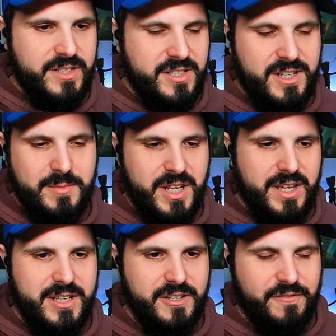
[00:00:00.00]
He just seems like
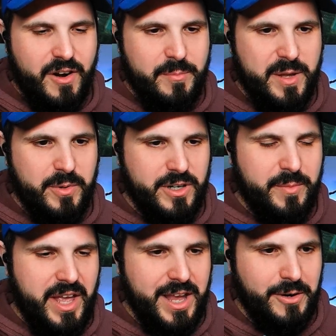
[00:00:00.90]
he's afraid people are going
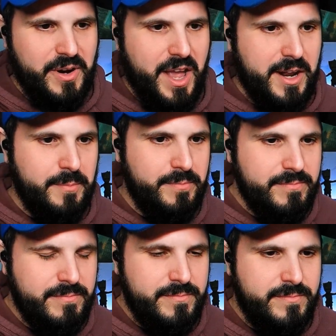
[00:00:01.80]
to be angry about at how
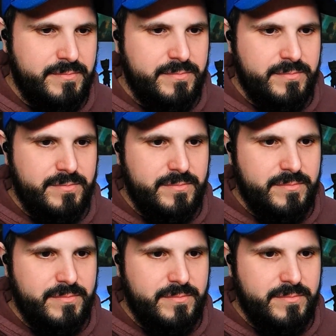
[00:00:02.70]
simple it is.